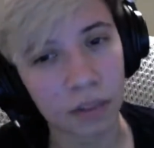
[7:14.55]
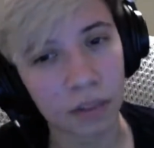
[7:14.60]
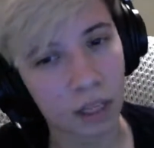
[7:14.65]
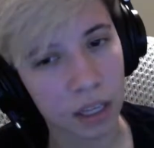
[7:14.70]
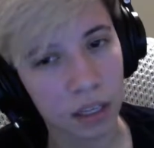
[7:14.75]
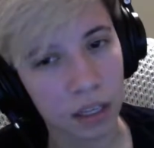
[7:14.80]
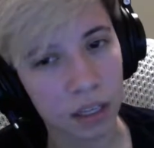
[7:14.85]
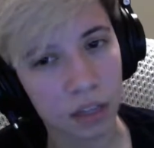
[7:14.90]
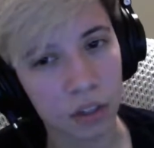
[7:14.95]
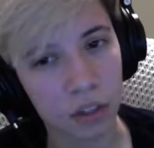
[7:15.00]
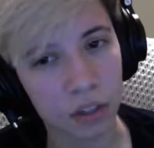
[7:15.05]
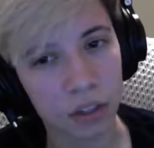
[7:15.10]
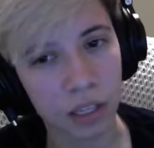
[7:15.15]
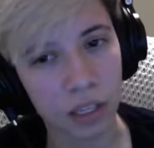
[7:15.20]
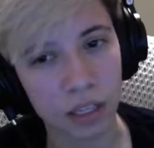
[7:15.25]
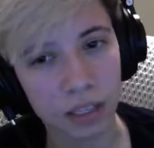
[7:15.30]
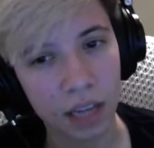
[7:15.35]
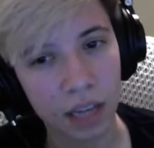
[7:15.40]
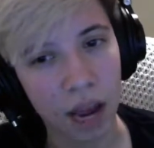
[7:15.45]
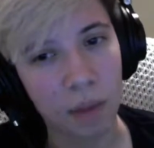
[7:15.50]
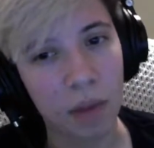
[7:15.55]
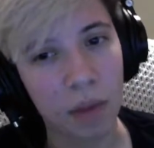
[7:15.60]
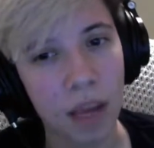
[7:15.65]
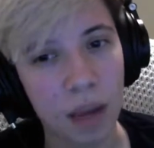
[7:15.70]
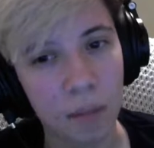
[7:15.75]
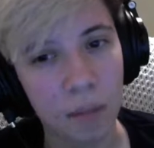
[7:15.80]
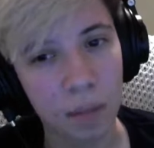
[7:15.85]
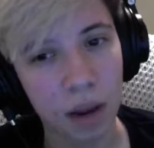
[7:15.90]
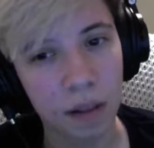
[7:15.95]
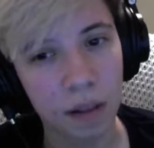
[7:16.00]
I think they stab
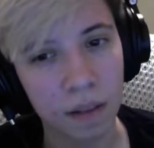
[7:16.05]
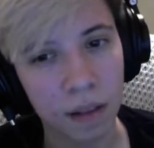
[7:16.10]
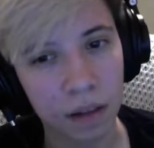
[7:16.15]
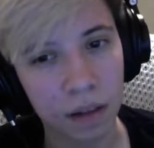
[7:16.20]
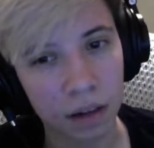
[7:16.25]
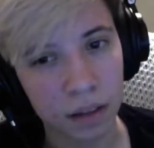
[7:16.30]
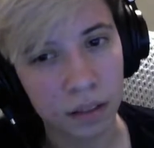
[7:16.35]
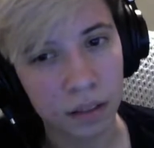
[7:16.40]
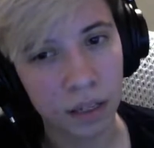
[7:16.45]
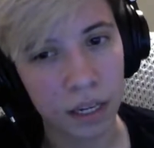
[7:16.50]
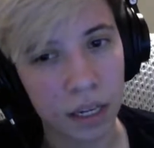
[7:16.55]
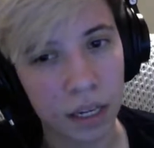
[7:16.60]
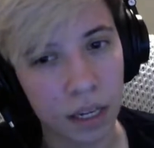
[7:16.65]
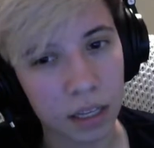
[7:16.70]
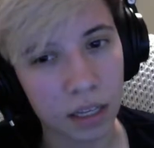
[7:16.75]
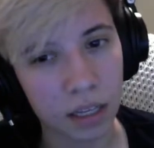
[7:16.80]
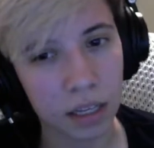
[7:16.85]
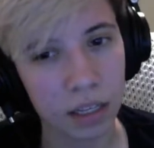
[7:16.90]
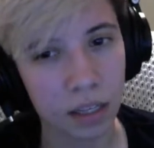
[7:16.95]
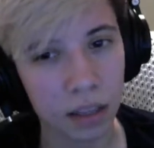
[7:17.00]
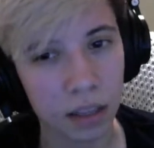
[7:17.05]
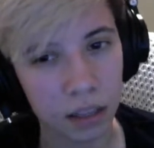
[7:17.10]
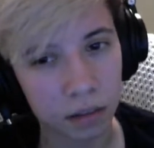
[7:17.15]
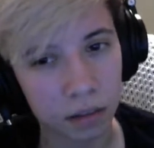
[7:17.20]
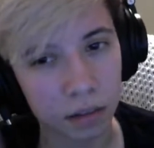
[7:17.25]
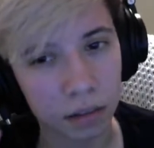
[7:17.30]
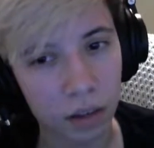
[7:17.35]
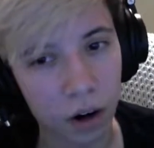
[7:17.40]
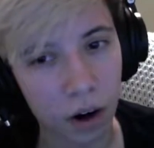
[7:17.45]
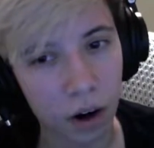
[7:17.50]
him, and then it's like he's in the
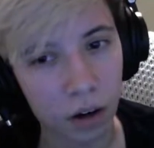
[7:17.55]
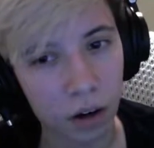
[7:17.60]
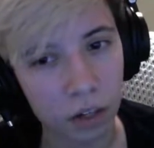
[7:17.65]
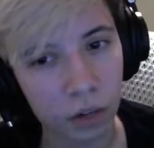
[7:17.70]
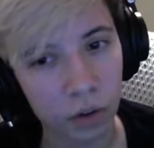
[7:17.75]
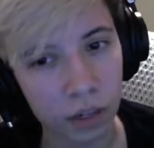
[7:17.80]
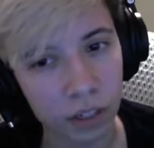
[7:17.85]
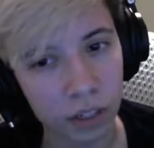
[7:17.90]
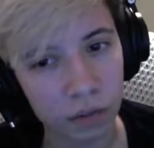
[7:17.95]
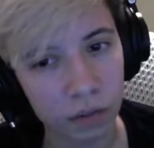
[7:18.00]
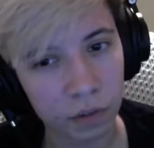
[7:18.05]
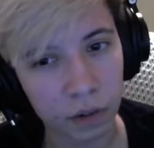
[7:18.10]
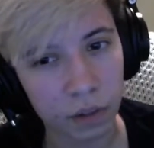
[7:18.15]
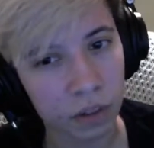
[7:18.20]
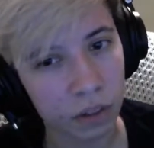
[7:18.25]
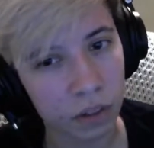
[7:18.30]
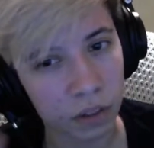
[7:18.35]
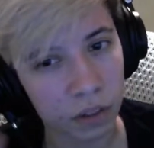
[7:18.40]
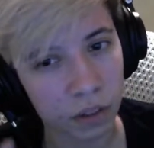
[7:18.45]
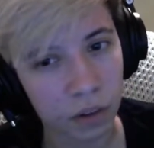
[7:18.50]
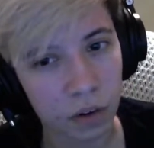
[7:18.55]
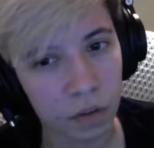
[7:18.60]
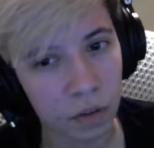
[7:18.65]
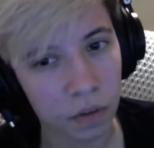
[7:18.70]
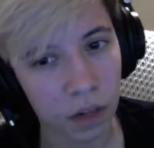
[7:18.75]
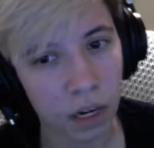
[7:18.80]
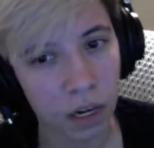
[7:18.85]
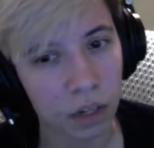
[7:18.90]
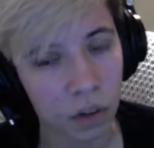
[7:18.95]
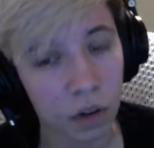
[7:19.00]
heart transference zone
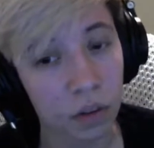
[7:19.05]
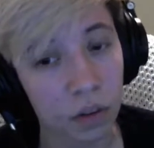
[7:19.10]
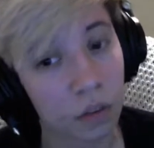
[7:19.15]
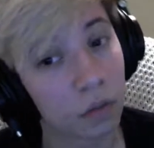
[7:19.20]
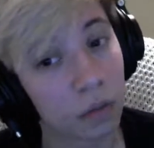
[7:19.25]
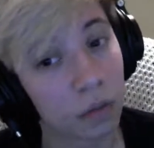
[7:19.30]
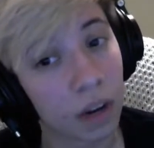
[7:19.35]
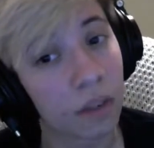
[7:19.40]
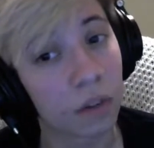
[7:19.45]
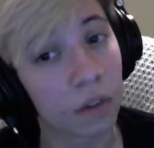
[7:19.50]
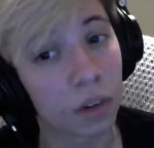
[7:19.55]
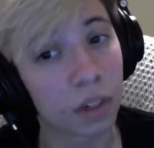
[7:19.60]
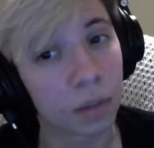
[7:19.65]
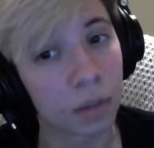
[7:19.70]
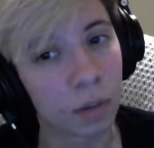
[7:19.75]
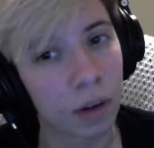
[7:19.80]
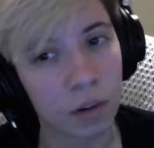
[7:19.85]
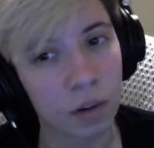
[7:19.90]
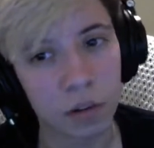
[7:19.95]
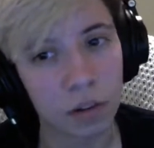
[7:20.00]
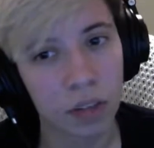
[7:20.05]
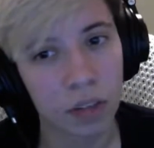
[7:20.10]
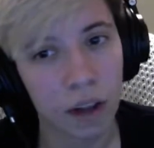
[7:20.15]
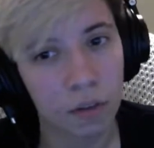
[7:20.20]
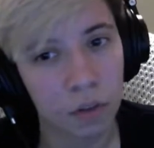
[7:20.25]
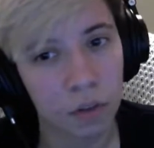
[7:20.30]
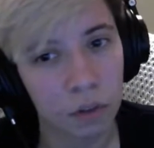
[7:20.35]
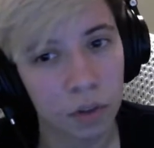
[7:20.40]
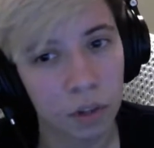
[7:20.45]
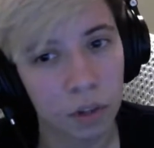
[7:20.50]
that is also never explained. You just
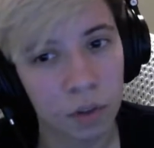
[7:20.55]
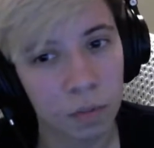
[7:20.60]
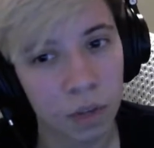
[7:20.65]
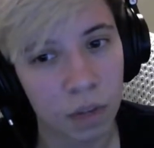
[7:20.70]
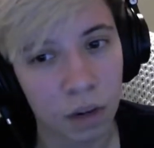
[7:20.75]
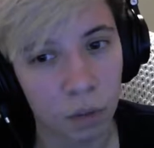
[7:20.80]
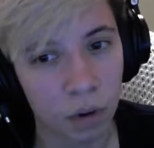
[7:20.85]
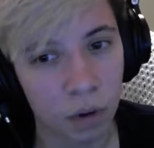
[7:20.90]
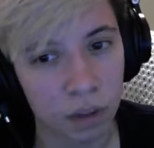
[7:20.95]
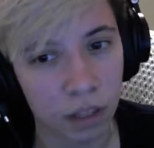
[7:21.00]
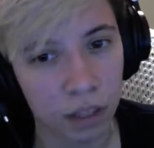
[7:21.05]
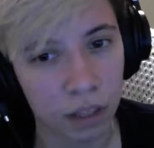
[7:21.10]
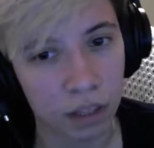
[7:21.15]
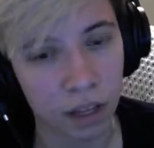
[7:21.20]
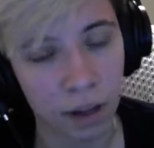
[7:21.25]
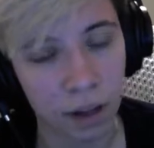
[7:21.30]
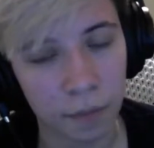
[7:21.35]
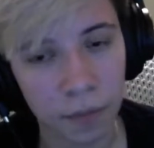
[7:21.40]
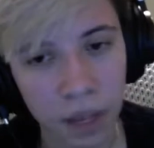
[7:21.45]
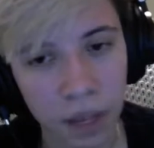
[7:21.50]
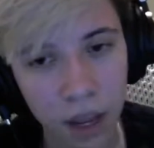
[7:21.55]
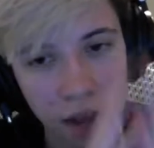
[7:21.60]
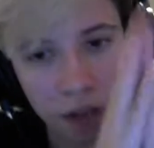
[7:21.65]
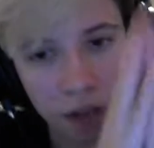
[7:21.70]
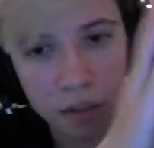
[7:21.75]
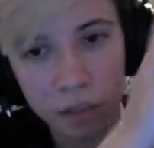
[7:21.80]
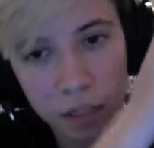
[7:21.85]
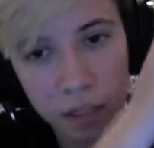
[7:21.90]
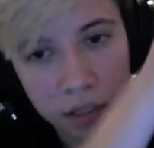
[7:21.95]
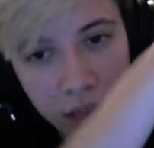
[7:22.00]
have to assume that it works like that.
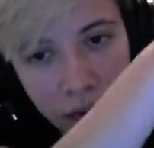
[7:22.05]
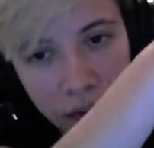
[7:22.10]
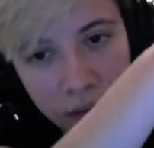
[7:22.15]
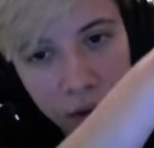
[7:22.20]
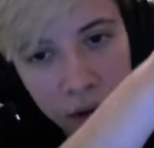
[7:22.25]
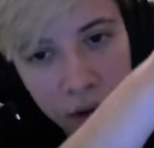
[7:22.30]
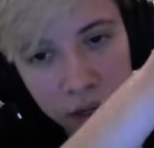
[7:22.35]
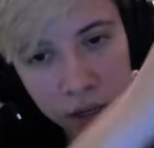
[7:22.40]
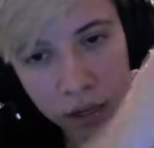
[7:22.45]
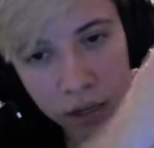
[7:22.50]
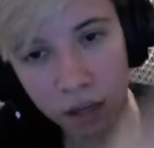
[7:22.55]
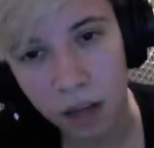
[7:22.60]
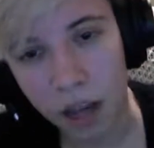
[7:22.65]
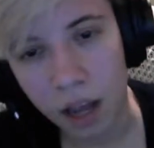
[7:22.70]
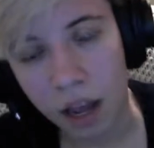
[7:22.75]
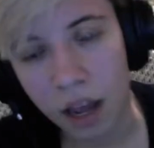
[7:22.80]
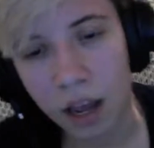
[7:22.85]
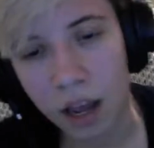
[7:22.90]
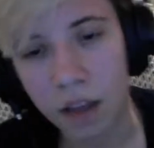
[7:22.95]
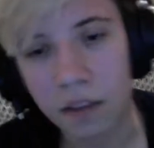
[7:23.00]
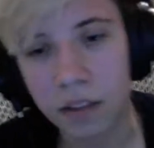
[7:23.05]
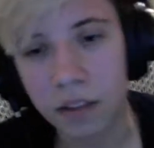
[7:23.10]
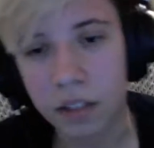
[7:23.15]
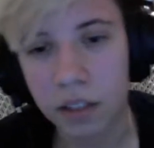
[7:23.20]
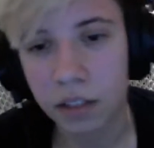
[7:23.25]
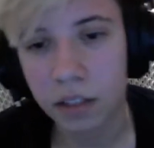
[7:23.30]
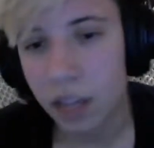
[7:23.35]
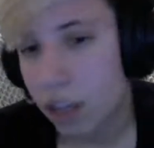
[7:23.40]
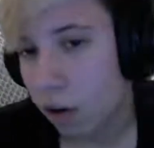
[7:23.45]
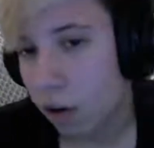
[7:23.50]
So they dive on in, and they see
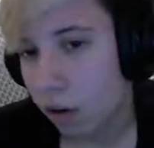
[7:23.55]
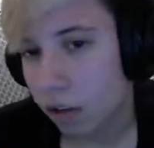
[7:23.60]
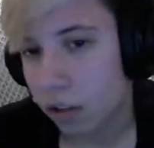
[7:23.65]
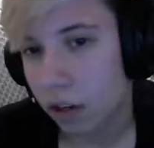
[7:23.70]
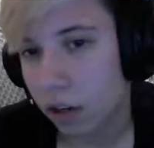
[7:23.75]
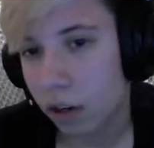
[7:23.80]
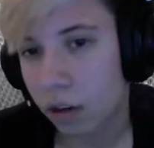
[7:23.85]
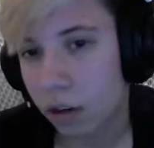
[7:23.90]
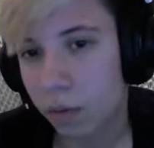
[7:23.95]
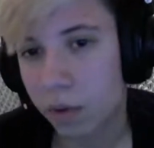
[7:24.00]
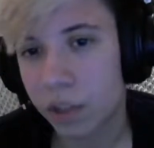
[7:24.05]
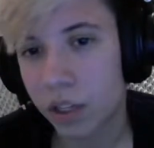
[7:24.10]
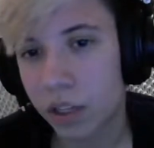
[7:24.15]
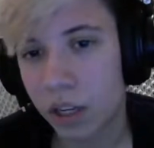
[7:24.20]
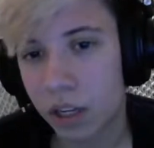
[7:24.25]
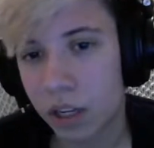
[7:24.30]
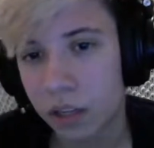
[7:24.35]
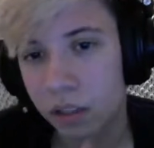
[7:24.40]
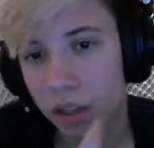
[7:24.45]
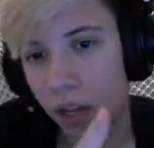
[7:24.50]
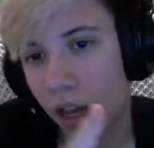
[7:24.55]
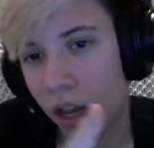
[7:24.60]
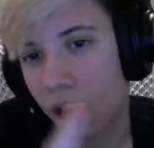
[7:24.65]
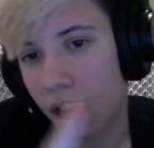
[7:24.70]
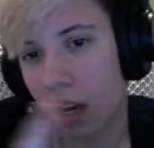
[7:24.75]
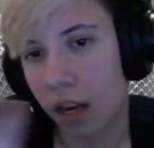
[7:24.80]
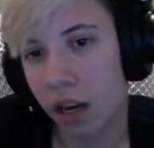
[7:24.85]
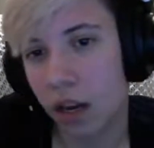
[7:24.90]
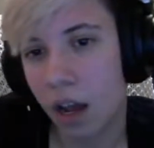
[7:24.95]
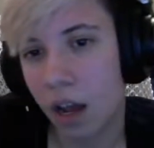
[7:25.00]
Xehanort's heart, which is
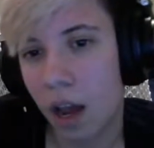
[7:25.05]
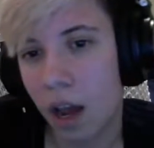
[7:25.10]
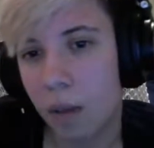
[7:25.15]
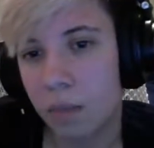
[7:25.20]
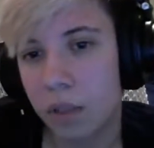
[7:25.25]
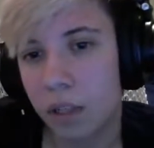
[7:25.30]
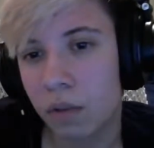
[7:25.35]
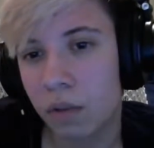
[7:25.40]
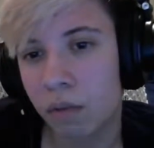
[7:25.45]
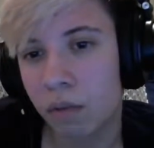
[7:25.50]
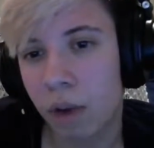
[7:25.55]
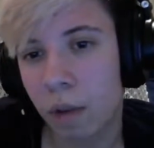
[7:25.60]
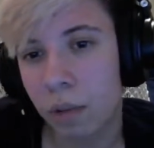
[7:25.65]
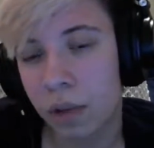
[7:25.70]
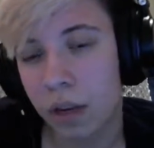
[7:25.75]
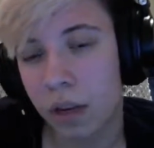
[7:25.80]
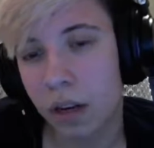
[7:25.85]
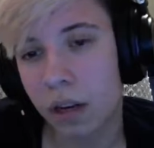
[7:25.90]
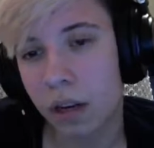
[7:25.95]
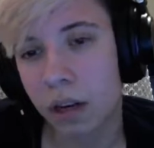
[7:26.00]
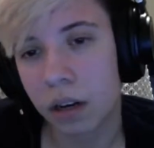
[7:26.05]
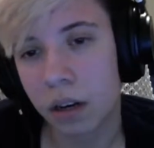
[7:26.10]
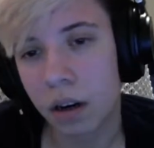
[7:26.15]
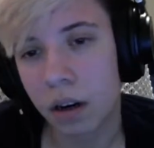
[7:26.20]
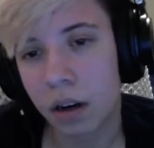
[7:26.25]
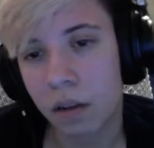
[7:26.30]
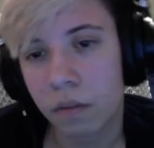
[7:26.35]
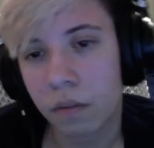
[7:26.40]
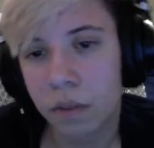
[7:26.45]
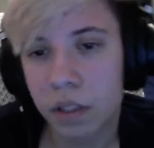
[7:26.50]
an empty replica
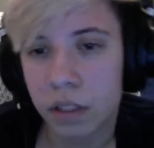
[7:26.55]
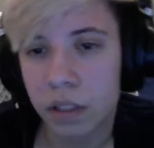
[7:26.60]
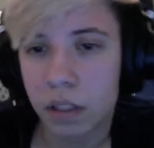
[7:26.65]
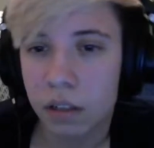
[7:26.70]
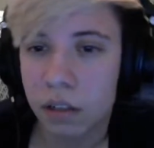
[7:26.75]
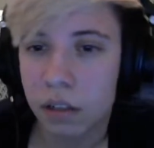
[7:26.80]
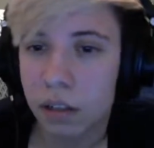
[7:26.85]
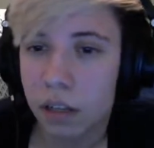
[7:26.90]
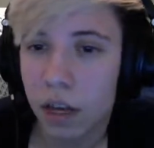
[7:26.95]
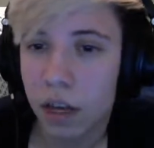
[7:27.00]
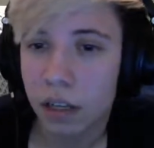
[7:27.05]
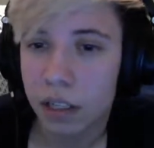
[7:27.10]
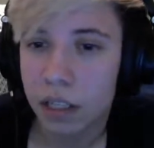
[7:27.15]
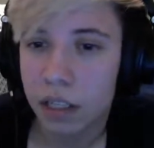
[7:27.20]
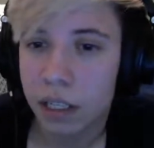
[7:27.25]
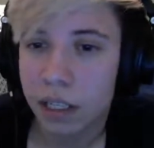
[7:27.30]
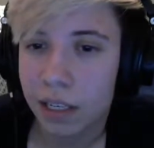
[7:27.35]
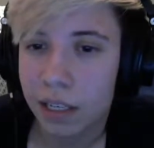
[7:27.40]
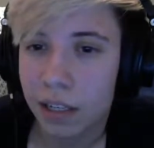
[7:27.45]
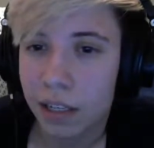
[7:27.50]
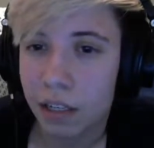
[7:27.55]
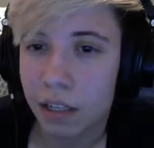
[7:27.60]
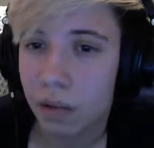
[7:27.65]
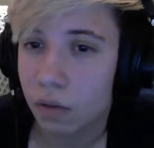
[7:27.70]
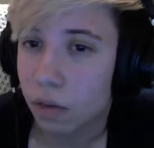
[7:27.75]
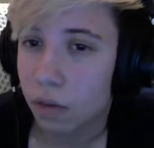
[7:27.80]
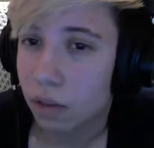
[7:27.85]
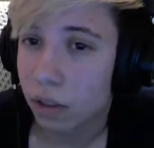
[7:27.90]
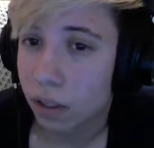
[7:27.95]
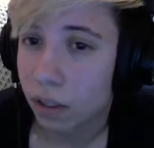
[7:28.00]
of the city that he
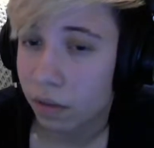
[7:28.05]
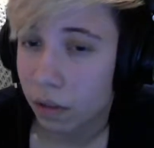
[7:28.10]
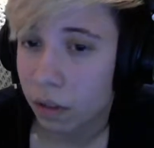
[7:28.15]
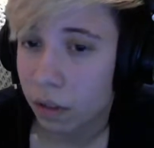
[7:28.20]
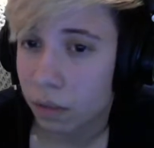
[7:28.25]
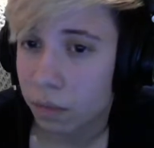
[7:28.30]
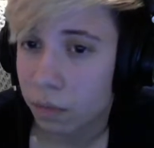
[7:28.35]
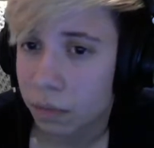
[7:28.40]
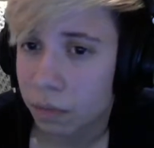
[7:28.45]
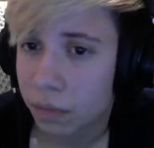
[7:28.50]
used to live in.